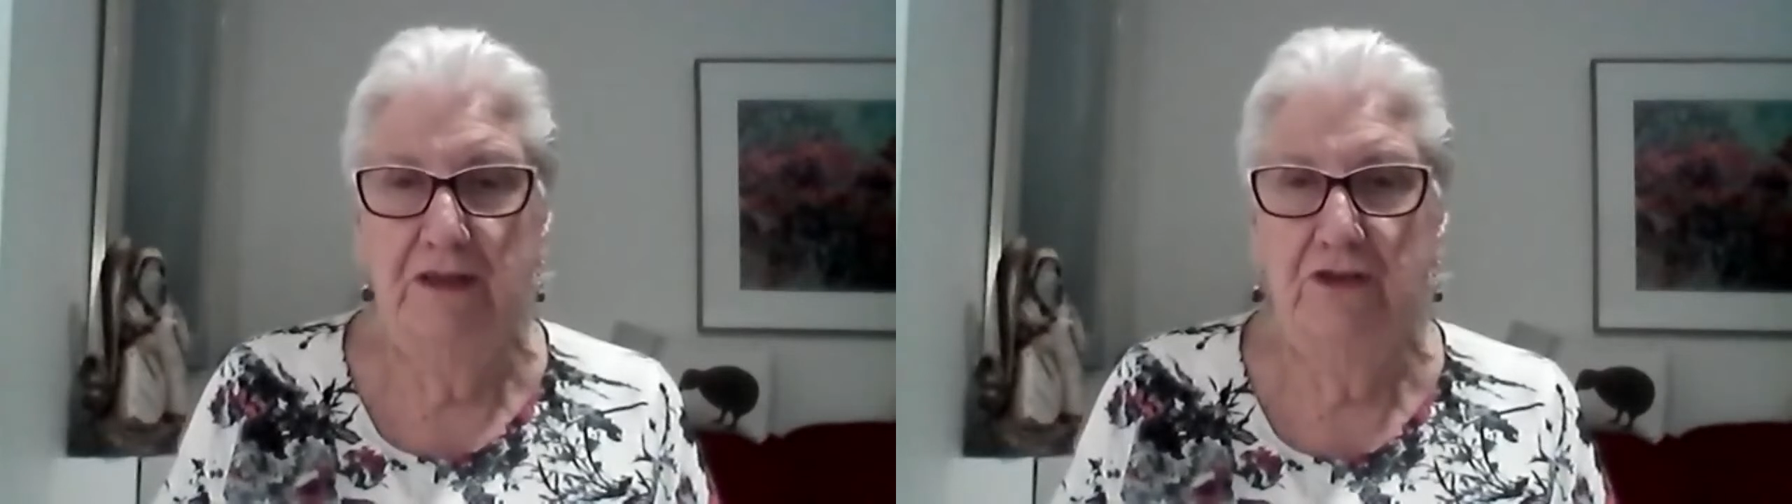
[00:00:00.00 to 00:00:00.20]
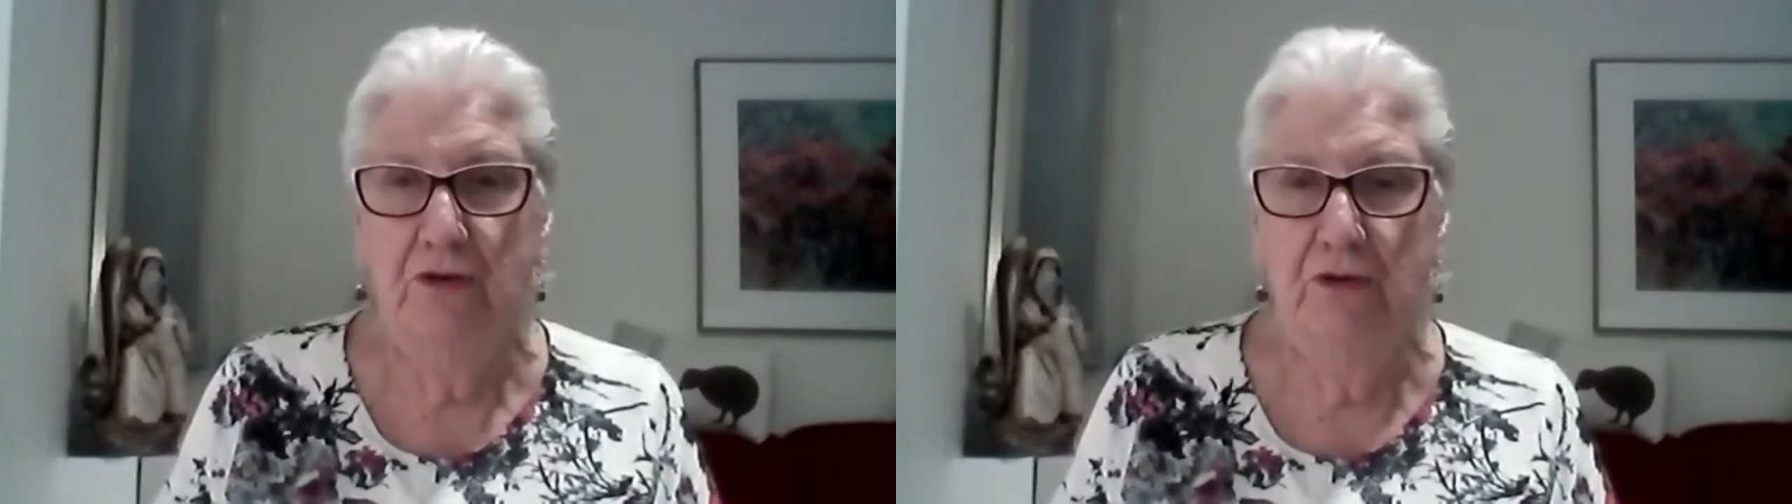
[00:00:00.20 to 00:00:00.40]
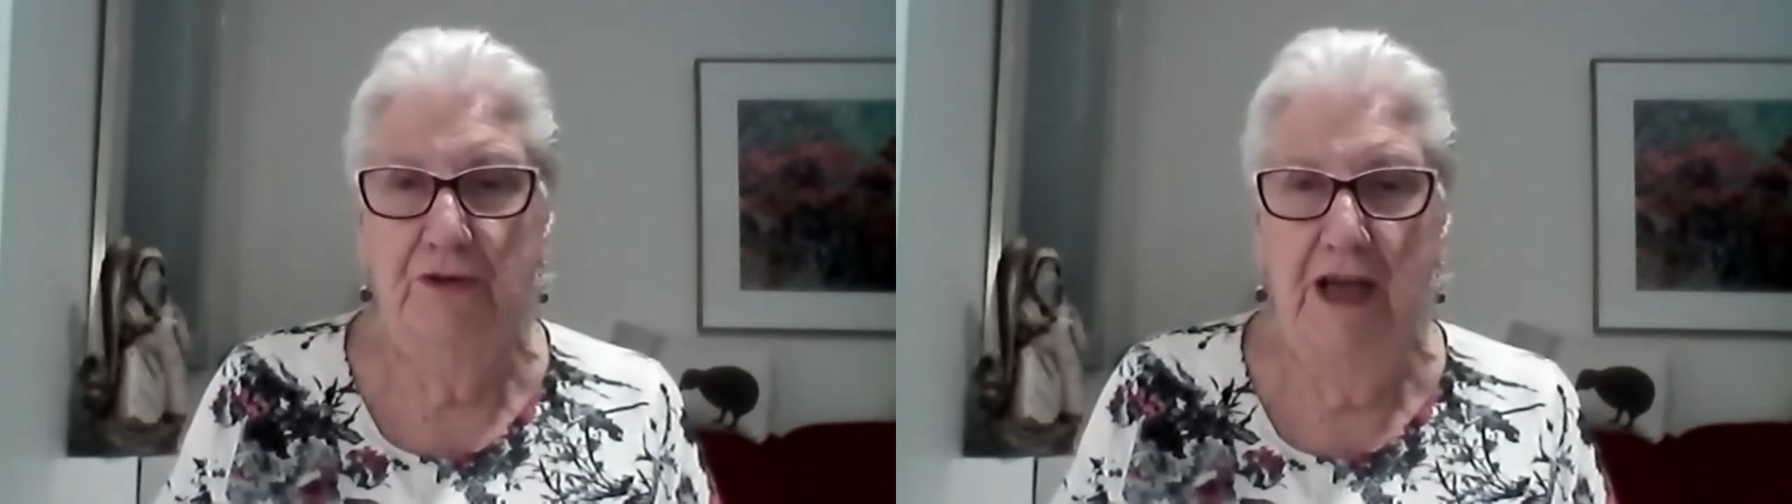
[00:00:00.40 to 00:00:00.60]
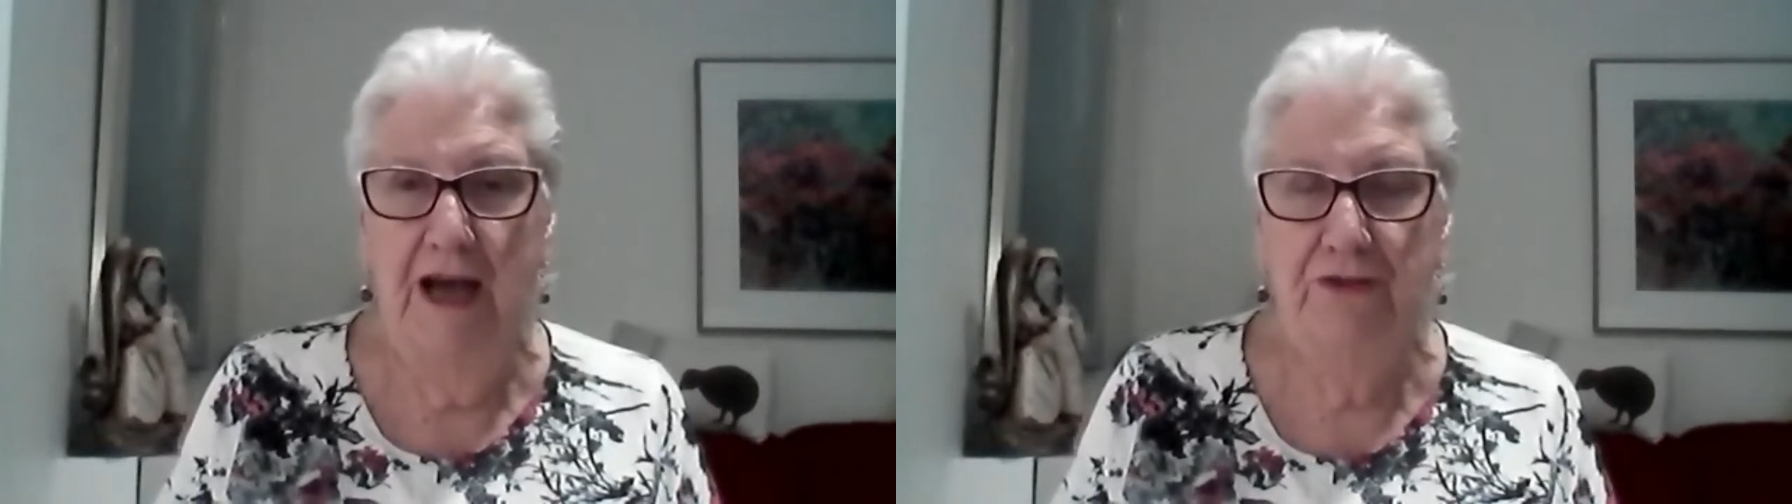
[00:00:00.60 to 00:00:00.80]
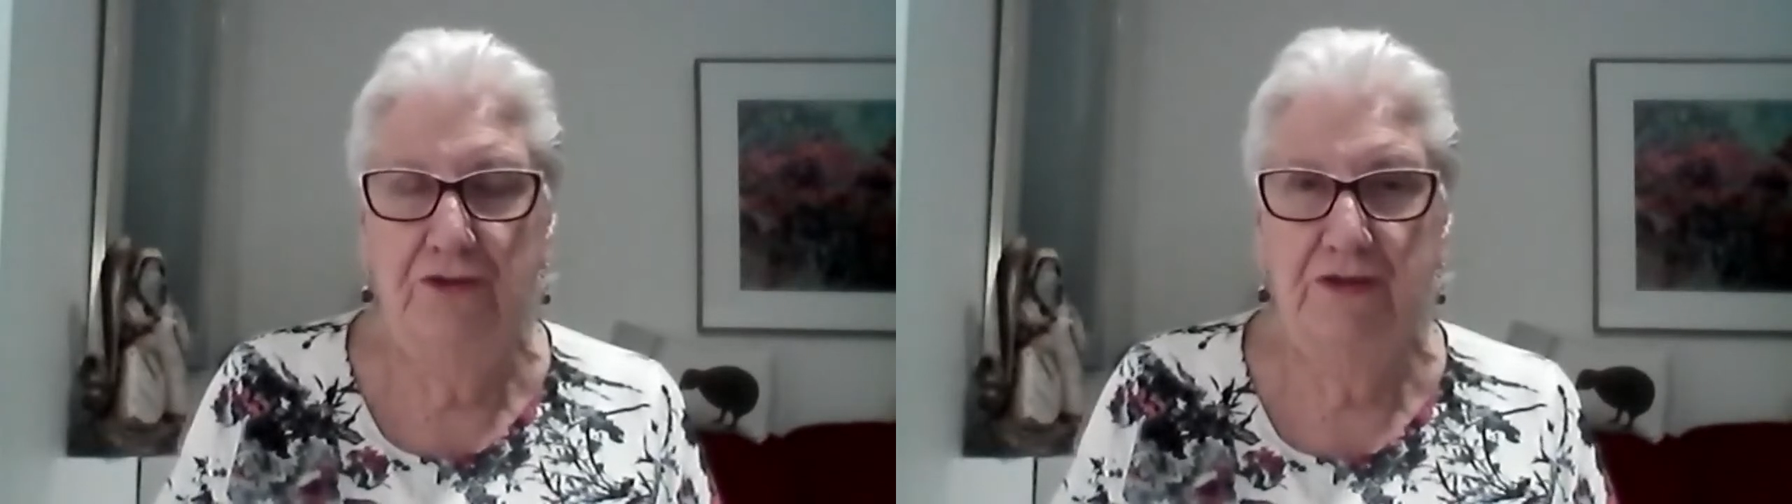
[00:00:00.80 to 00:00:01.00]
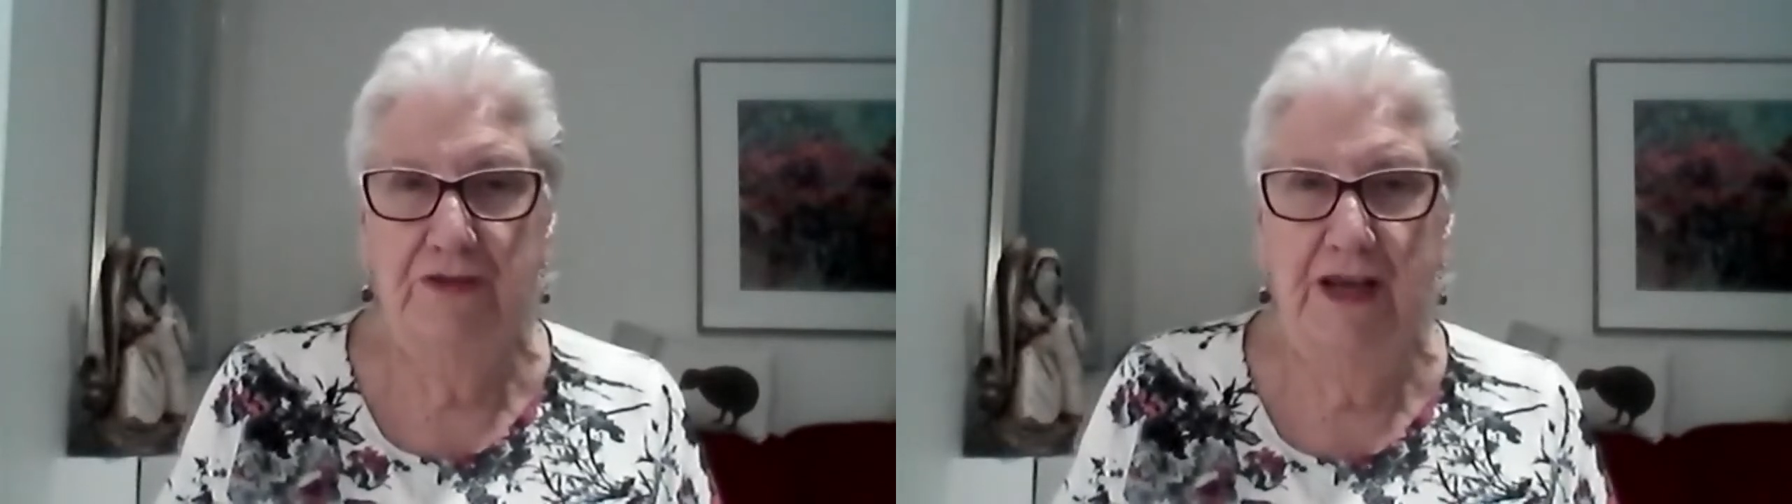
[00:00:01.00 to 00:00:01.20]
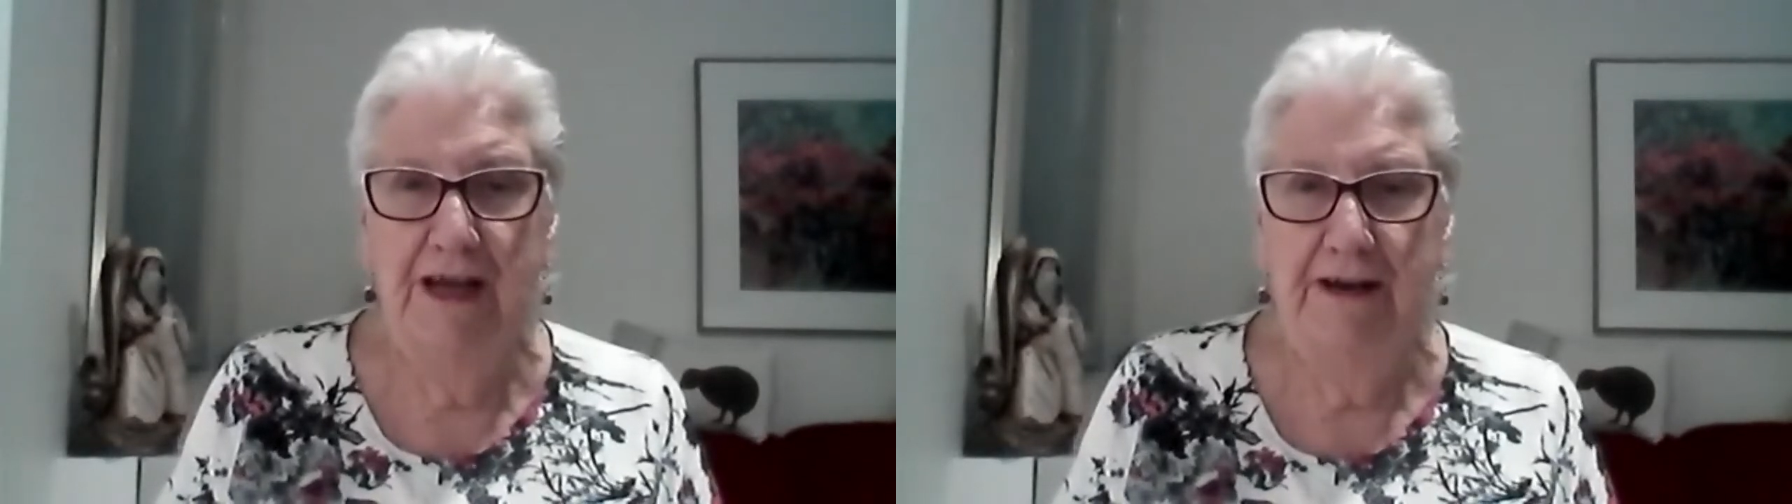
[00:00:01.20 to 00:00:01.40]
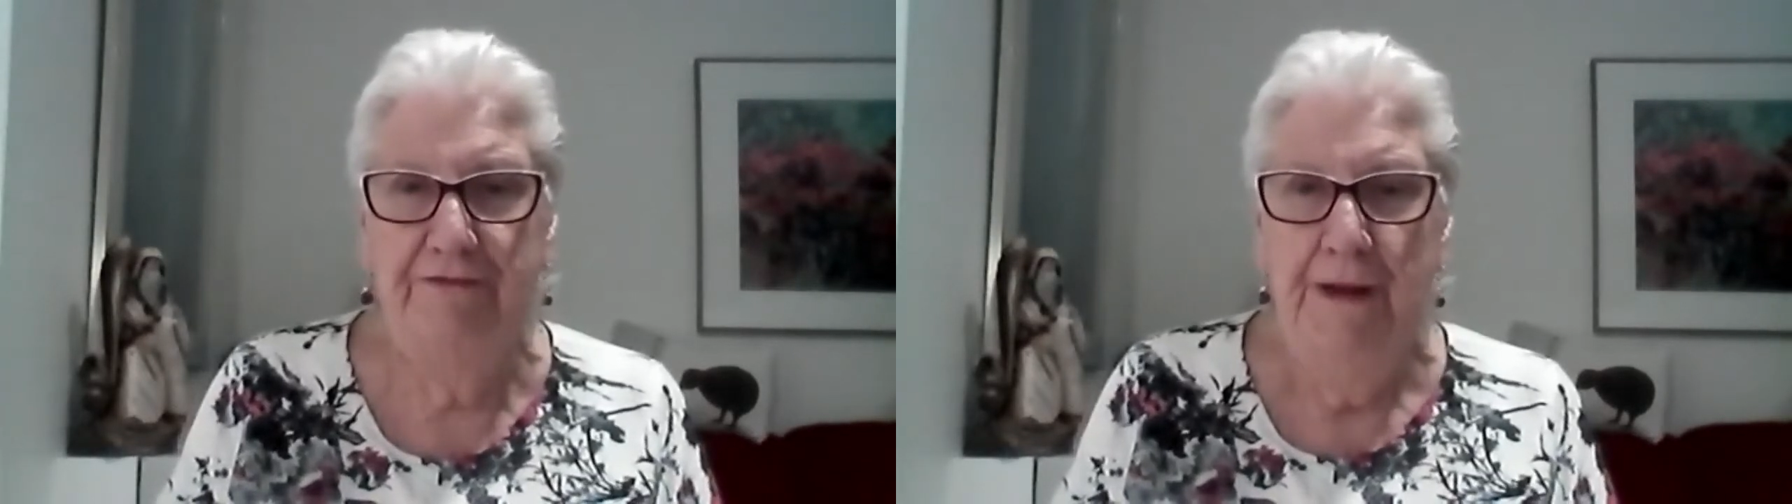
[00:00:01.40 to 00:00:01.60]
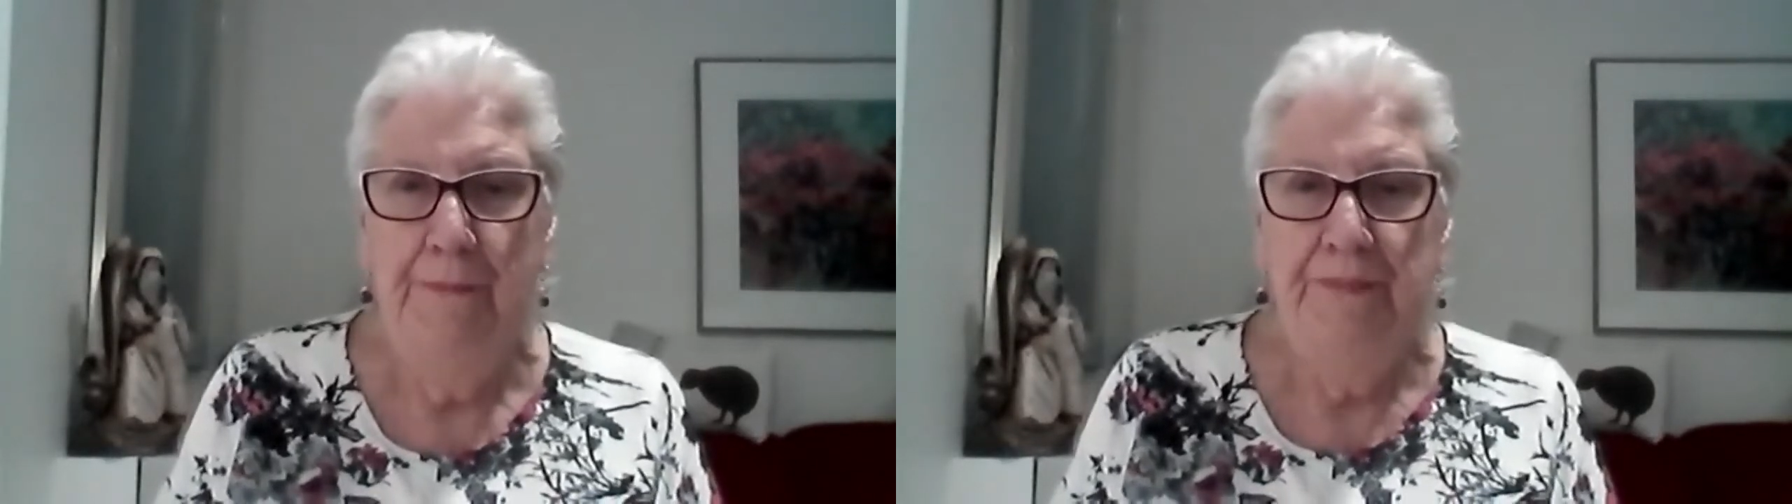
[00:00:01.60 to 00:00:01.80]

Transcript: into all the other stuff.